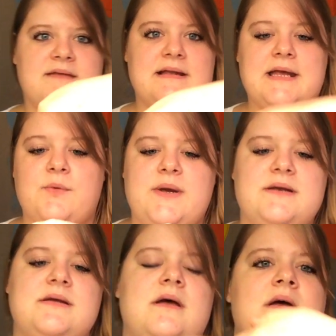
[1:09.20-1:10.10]
It's a
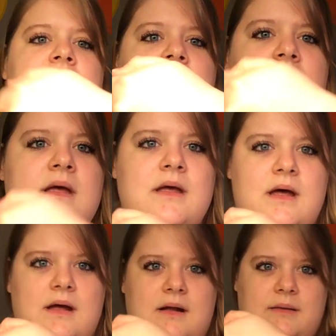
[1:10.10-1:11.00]
liquid.
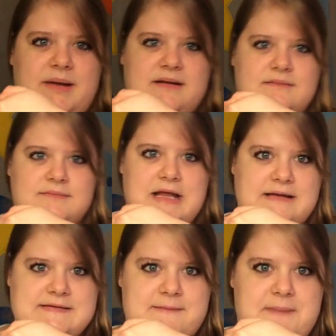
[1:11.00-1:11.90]
Let me take
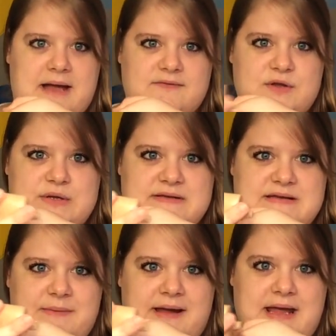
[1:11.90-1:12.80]
a step back so you can
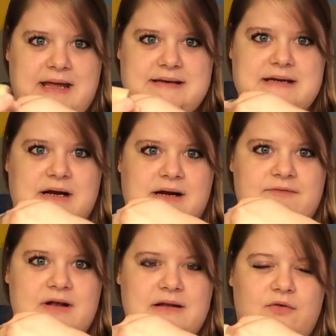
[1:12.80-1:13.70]
see my hand here.
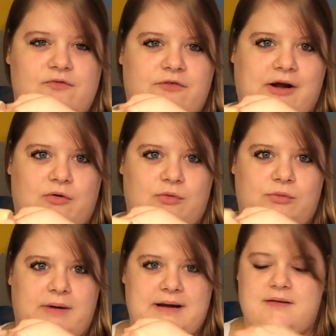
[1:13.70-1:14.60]
I've got a little
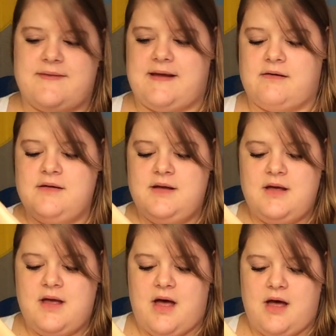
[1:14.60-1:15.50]
freckle right on there.
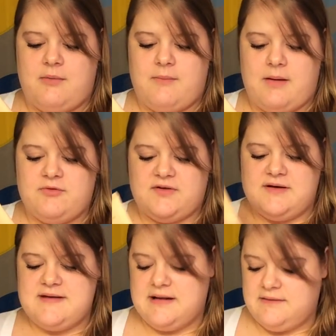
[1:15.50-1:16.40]
I'm just
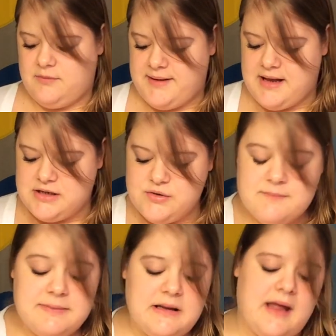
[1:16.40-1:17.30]
going to take a little bit, and you
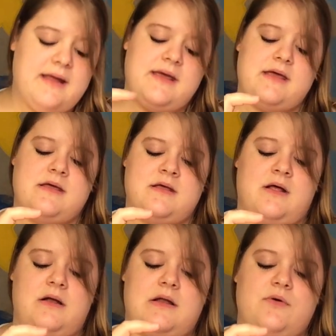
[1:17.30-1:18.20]
can apply it
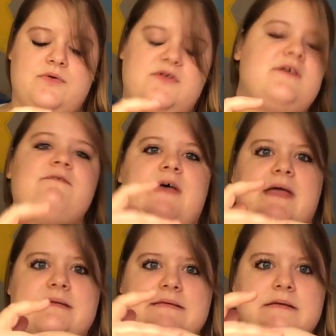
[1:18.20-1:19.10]
alone to your
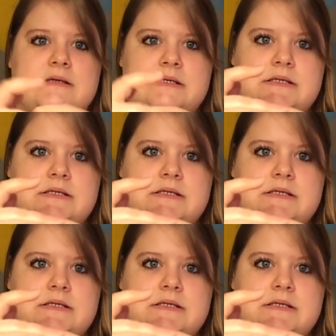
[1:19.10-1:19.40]
face,